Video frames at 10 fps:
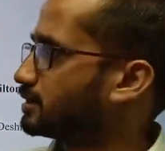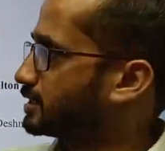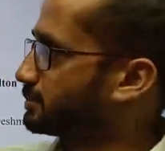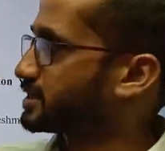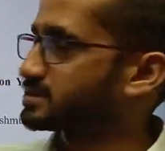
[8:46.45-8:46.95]

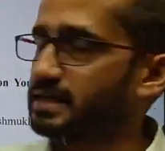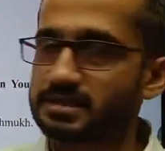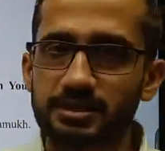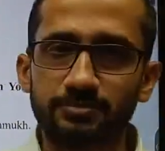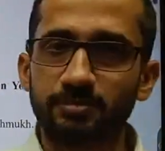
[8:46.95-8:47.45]
they must
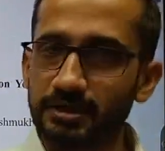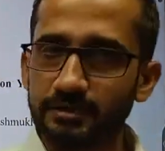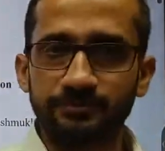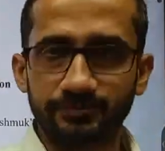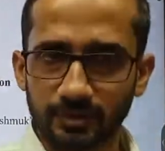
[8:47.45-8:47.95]
accept
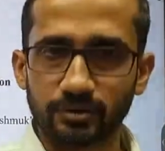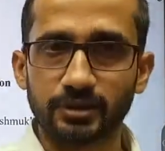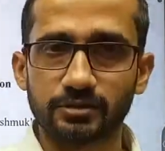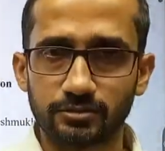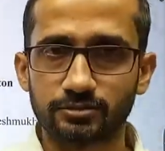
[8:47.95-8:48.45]
money.
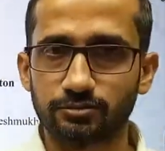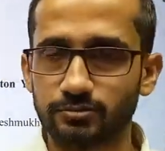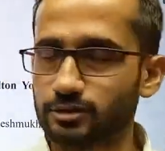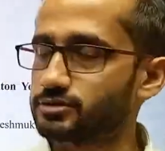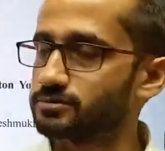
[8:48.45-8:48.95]
Okay, so
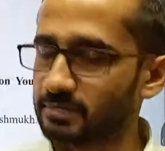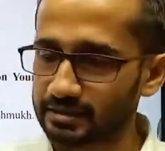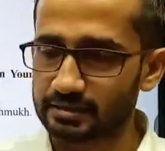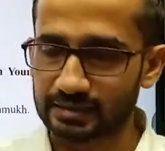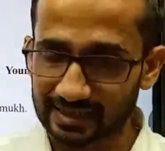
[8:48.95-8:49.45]
because
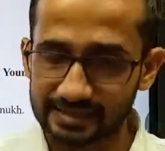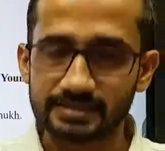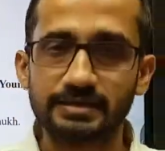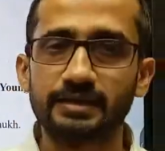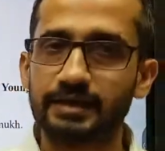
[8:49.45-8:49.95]
money cash
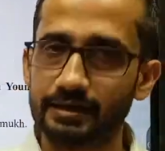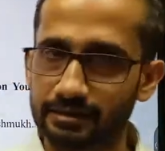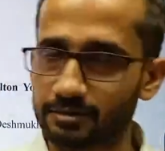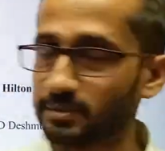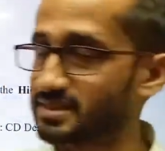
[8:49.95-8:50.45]
is a legal
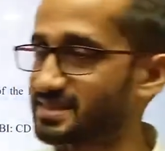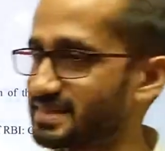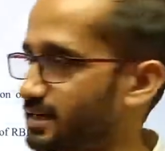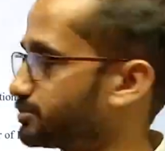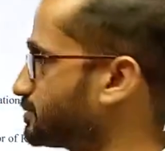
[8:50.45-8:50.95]
tender, but
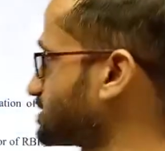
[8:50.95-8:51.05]
check